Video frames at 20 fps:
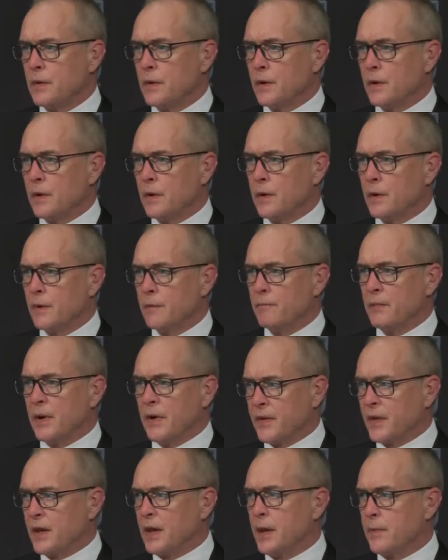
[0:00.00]

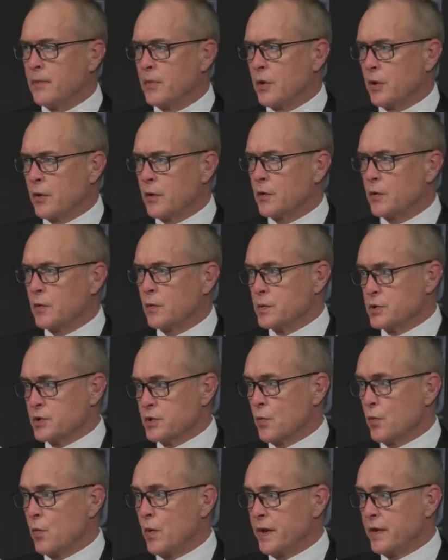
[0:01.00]
But the game in the third was
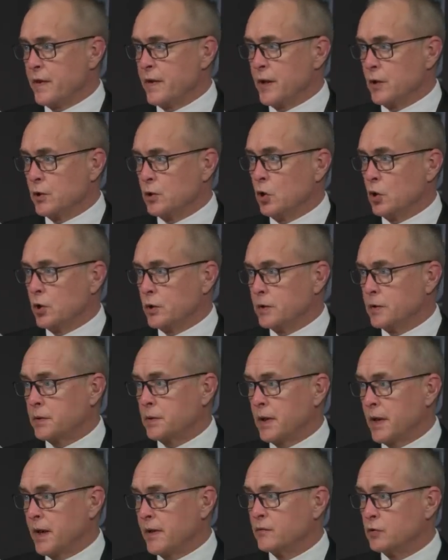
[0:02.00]
the way they
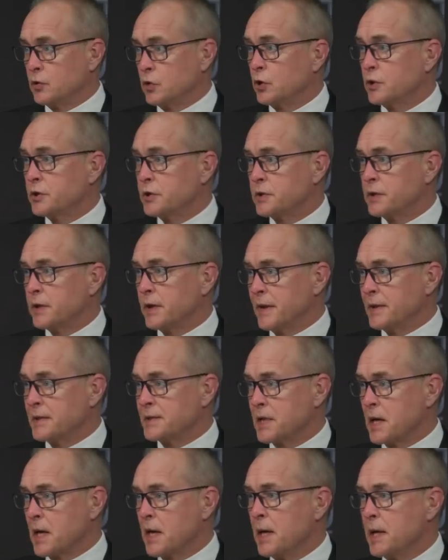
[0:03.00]
have looked at
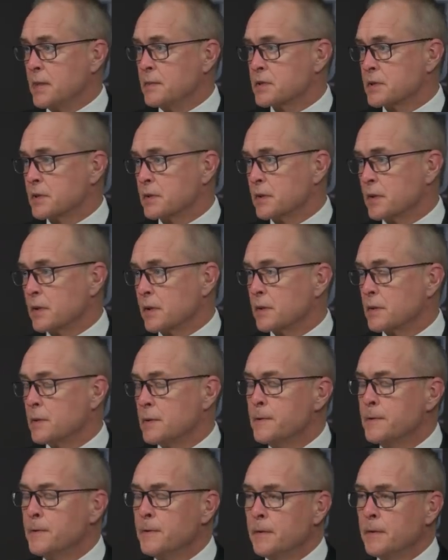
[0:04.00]
times in their
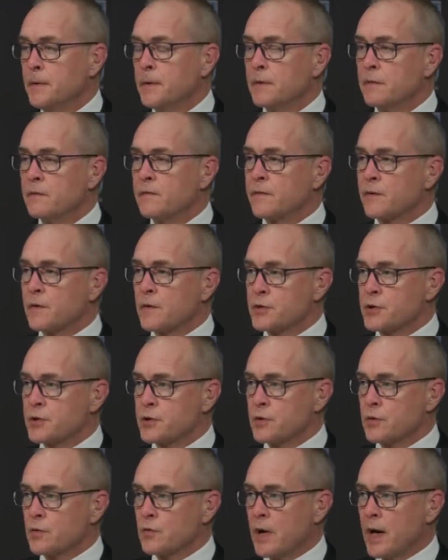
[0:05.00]
first
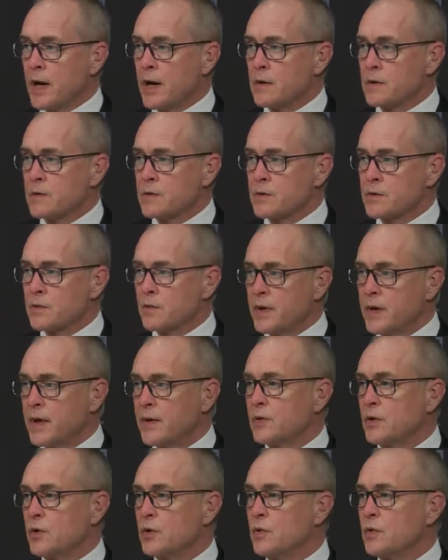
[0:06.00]
two rounds. So we
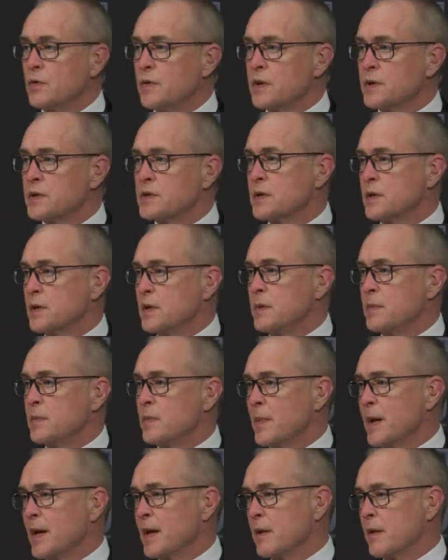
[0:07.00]
have to do things to keep
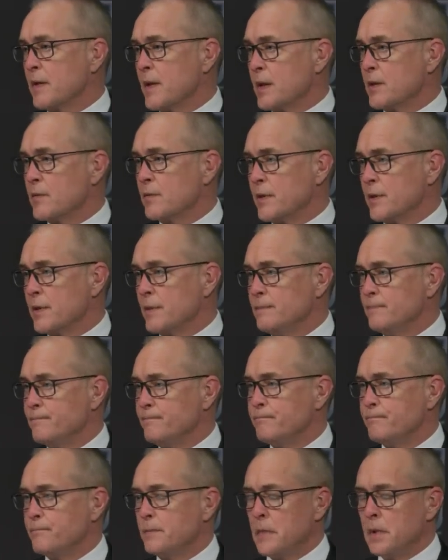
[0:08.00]
them out of that rhythm.
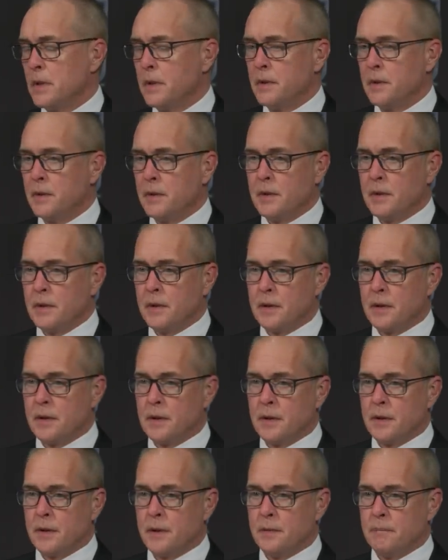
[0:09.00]

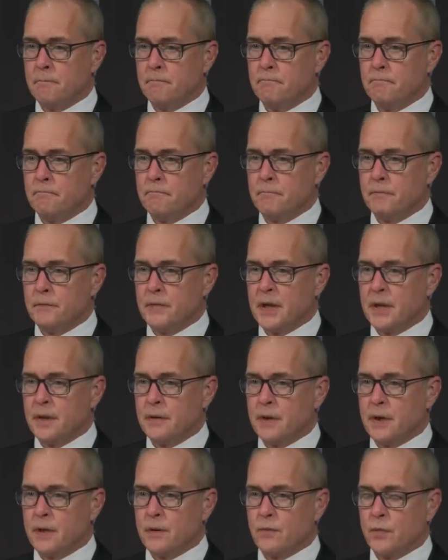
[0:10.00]
And
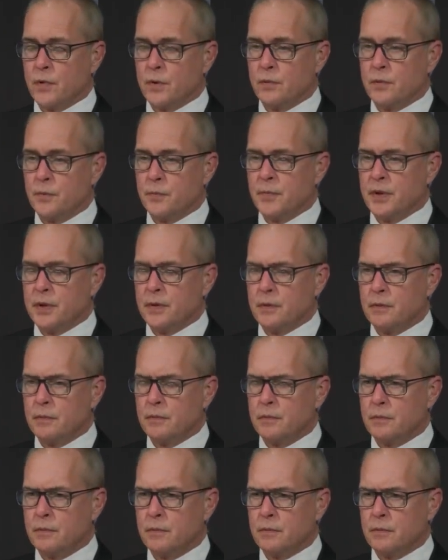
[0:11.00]
then we would be,